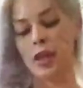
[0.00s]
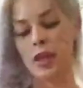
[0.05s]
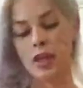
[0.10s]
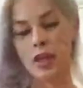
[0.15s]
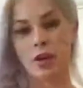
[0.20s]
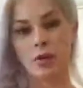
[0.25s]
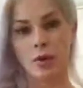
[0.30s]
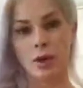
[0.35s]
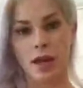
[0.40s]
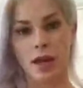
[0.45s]

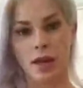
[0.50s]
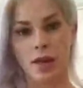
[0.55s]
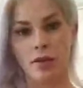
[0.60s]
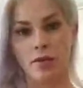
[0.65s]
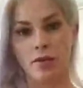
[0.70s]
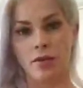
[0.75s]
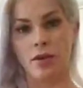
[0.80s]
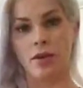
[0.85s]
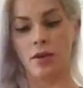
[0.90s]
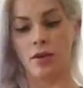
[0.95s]
here we
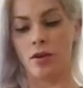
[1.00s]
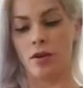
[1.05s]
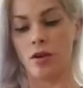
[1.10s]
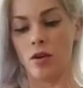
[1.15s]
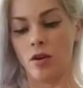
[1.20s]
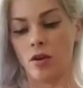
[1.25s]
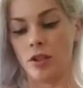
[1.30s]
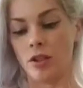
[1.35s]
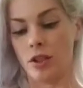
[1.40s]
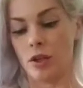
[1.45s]
have
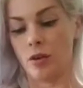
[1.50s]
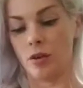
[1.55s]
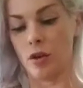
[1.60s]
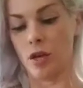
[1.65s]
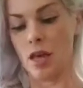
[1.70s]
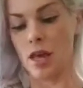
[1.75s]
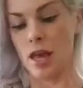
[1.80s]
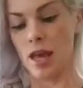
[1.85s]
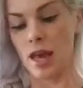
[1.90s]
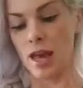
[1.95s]
our dough,
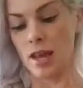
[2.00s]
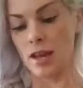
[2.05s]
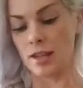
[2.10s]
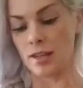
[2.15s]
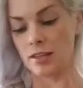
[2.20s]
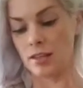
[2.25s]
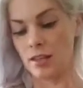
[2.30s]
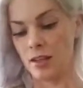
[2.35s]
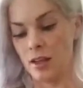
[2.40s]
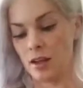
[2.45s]
and
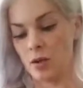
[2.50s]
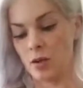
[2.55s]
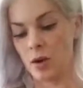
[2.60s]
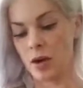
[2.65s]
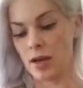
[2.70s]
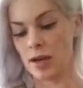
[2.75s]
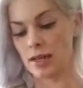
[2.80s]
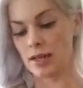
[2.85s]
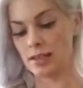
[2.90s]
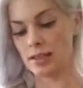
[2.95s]
it's not
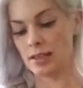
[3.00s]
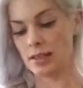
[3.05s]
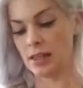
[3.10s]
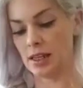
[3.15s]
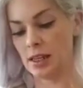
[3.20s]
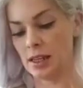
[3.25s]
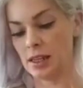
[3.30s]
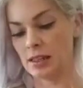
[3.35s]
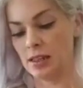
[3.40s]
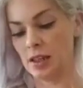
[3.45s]
quite as
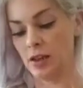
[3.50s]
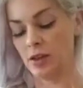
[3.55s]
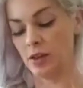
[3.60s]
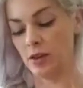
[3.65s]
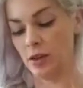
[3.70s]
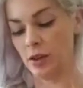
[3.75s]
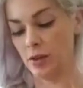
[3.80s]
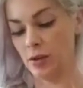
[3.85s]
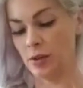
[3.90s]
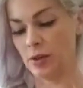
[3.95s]
sticky as other
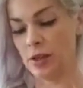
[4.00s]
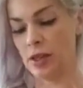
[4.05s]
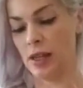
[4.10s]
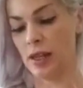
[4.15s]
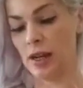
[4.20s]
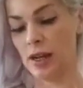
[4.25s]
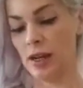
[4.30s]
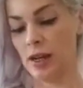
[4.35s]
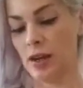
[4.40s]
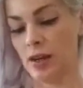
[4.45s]
doughs that
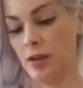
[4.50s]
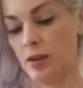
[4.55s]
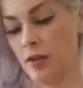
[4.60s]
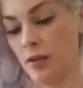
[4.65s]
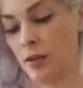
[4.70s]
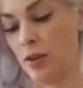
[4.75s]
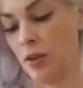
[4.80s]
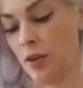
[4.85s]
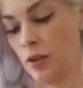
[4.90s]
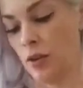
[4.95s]
I have
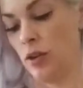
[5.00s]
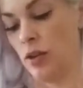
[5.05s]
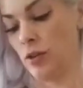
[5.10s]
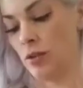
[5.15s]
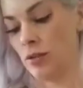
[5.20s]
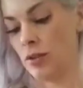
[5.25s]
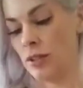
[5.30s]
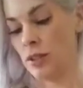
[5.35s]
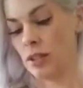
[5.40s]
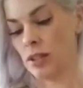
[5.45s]

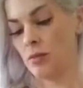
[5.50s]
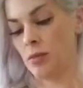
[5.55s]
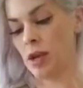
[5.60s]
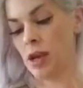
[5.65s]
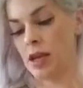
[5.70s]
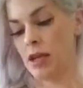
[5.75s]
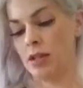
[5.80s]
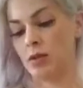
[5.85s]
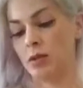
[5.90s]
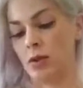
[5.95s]
used in the
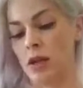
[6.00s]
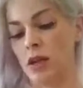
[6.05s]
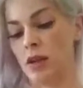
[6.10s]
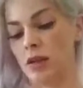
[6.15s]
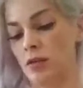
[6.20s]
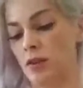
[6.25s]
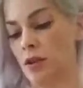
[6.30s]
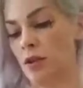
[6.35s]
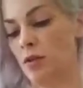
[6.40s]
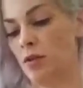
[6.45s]
past when I
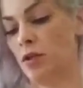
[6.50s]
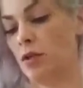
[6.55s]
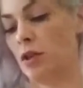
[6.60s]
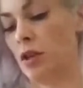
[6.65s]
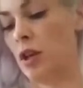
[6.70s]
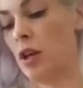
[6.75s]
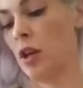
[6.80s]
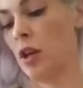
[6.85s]
have used